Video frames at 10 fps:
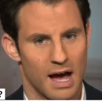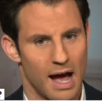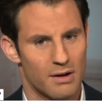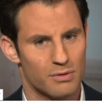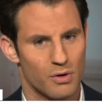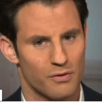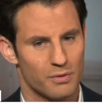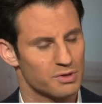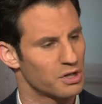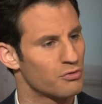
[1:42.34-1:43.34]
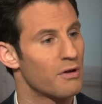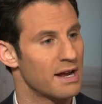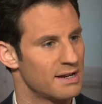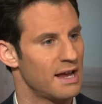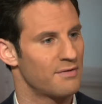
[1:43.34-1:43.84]
I don't know if it was a
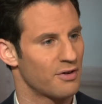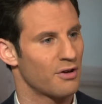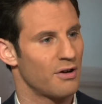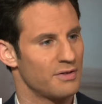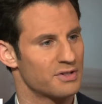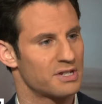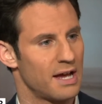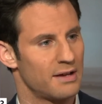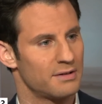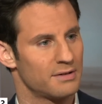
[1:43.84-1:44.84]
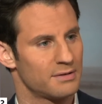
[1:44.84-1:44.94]
great day for her on the stand.